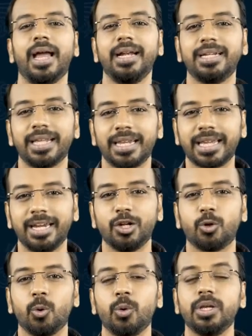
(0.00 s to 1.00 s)
entering
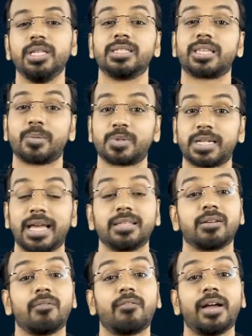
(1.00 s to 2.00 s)
into in
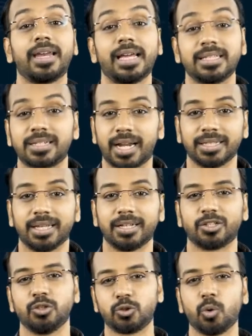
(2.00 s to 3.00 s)
substance a finance
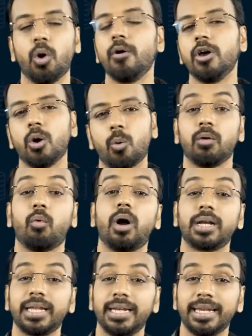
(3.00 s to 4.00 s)
transaction. So
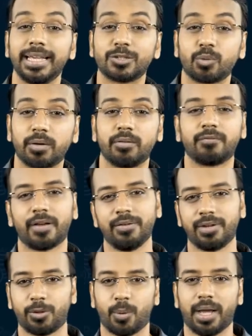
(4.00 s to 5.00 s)
what Ind AS
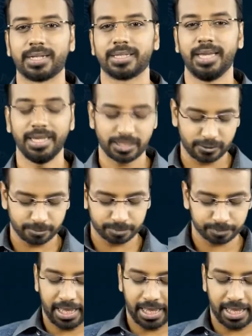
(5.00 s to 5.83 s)
115 requires is,